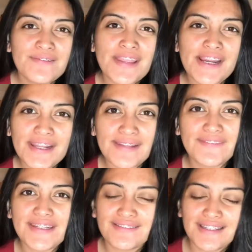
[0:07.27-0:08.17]
we are going to
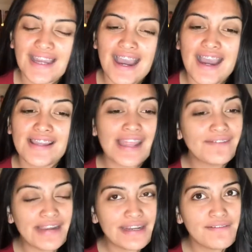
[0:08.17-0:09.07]
be doing a
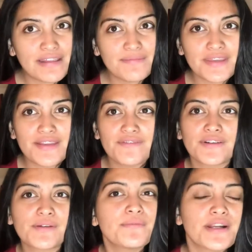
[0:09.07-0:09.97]
get ready with me
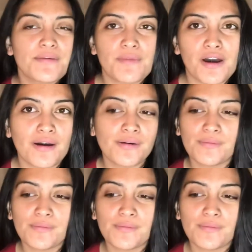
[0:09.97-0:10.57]
for winter ball,